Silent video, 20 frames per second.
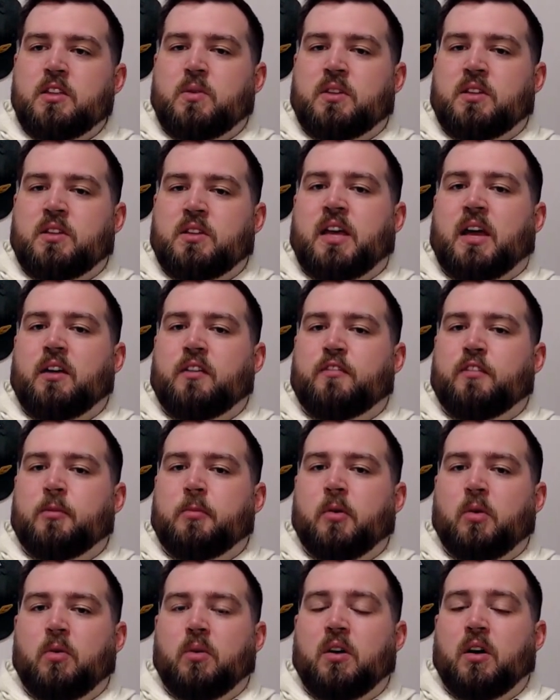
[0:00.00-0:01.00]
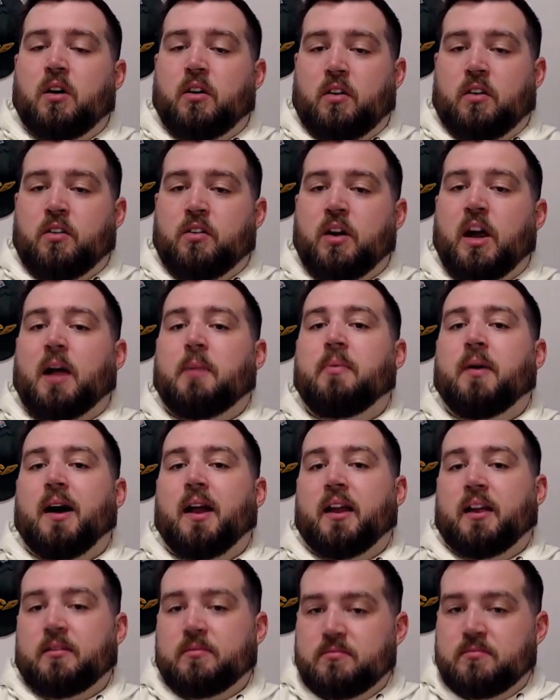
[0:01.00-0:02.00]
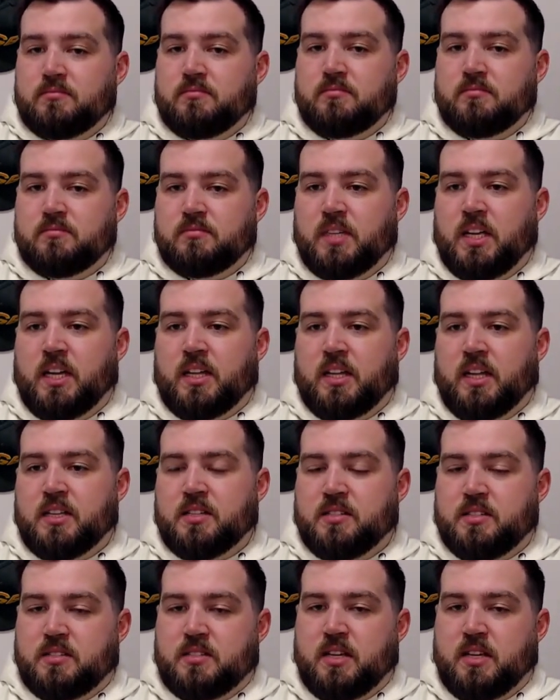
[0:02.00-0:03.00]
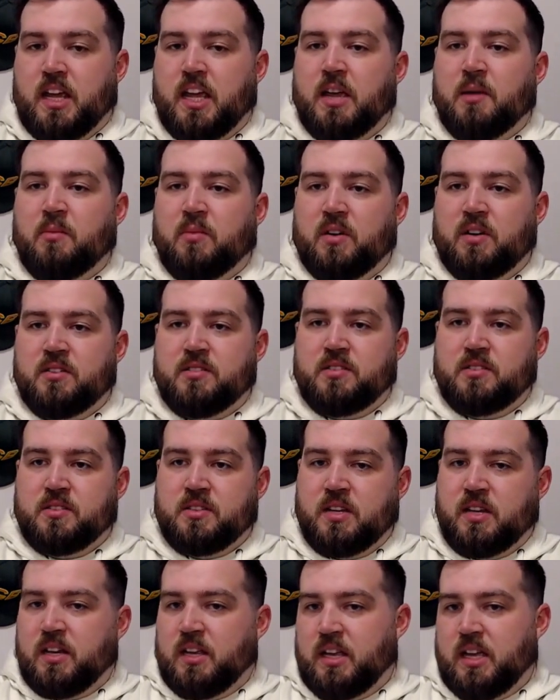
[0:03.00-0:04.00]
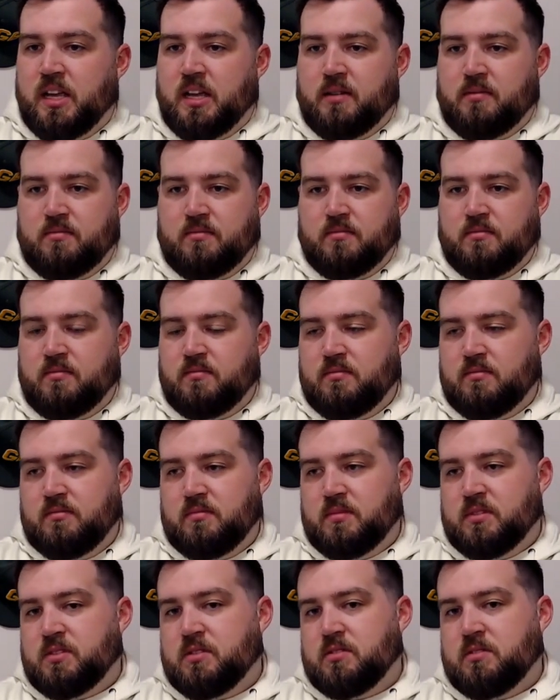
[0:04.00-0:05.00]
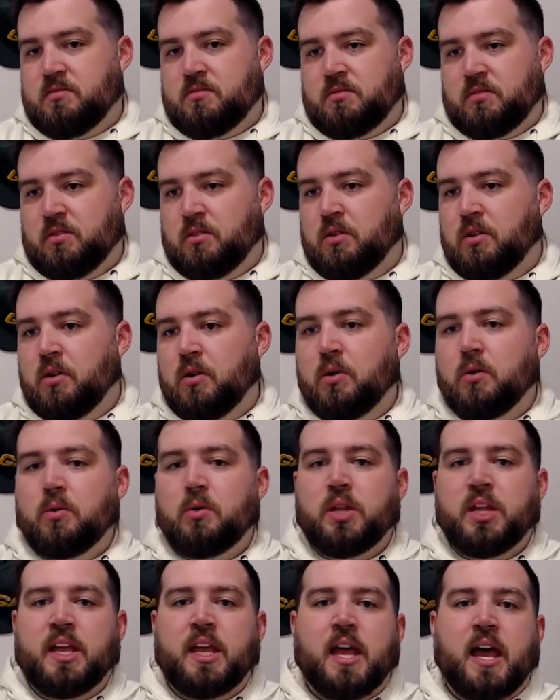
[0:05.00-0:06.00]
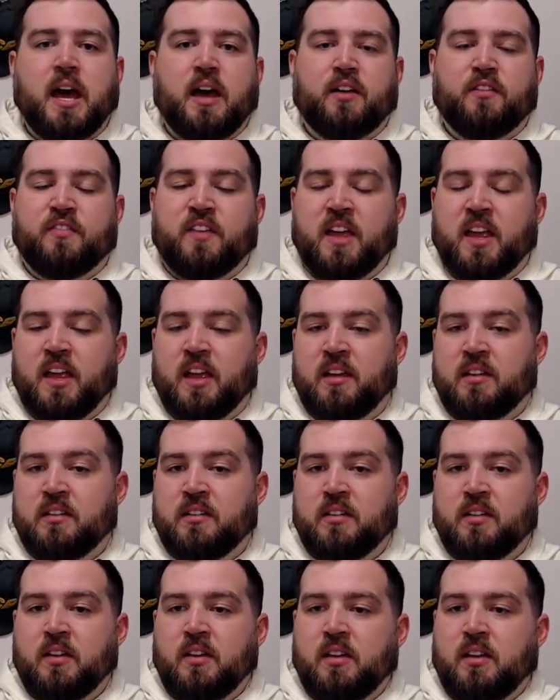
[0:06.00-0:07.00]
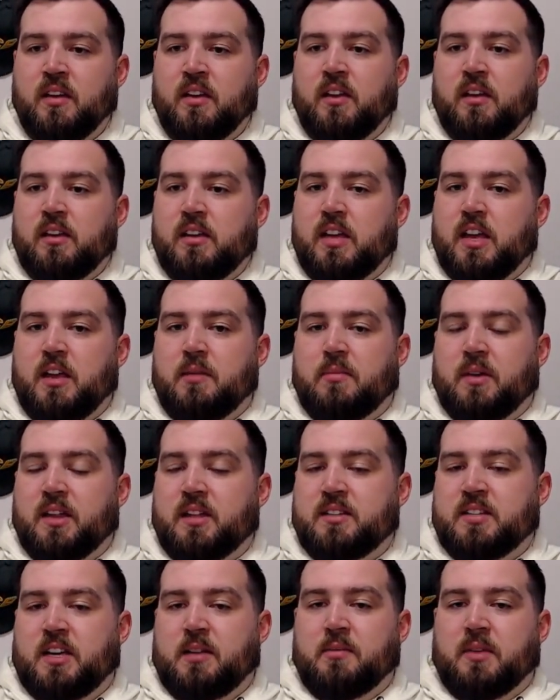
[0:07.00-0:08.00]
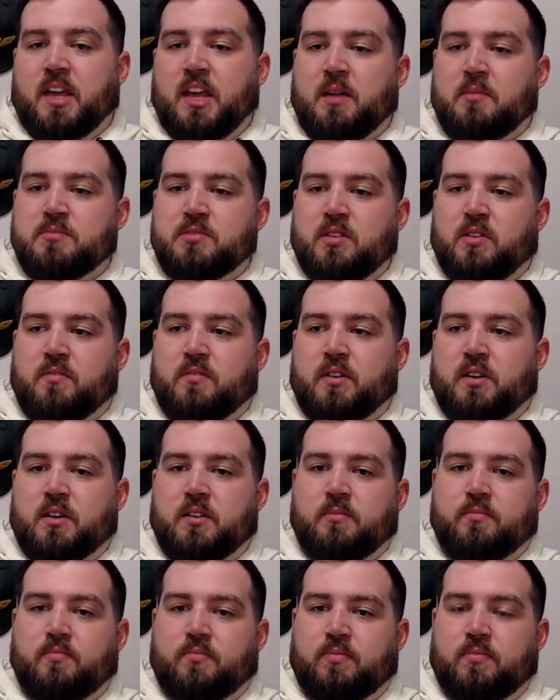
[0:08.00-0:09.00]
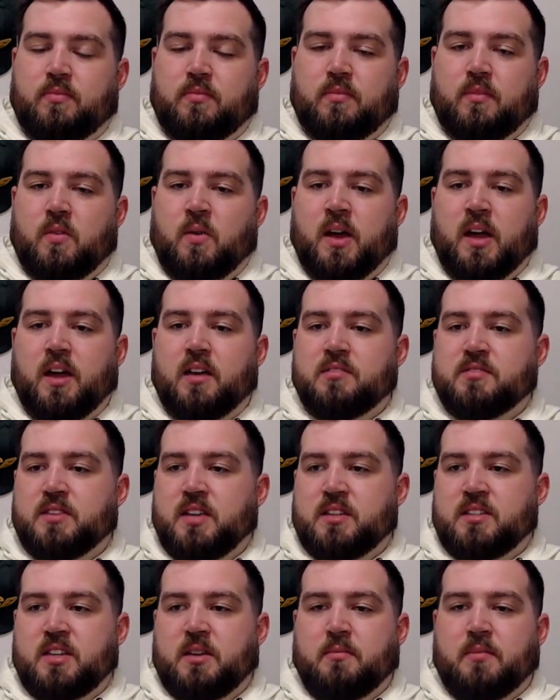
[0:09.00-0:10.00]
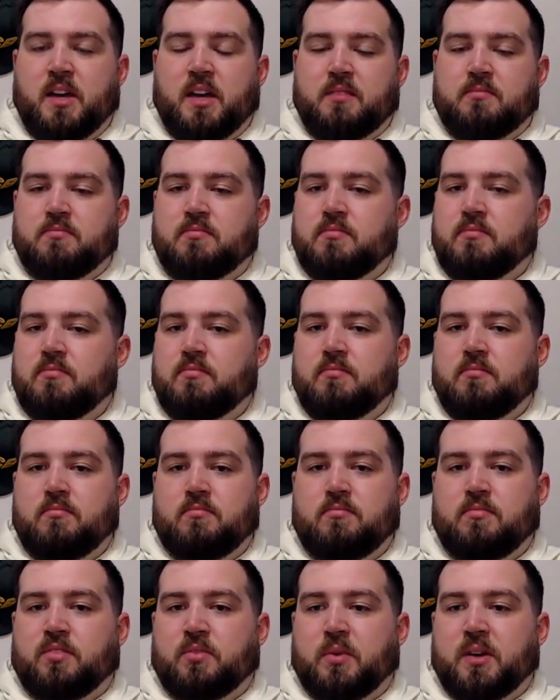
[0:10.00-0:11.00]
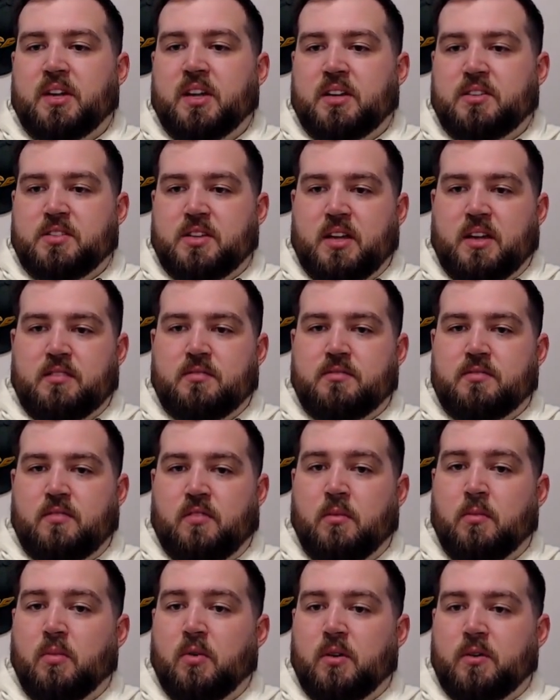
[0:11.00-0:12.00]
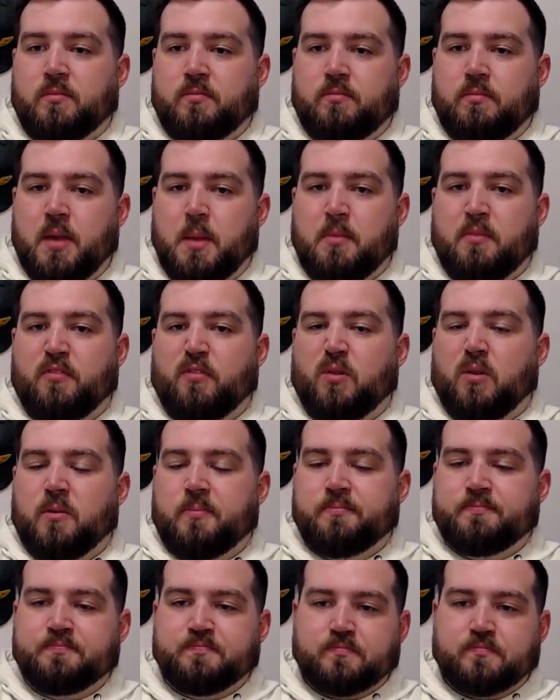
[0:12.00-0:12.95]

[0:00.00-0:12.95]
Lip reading: the solid verbal will call it, a crock potting, and that's just a game where it's just going to get slowly out of hand, and by the time the game's over, Ohio State's up by 3 touchdowns or more, maybe 4.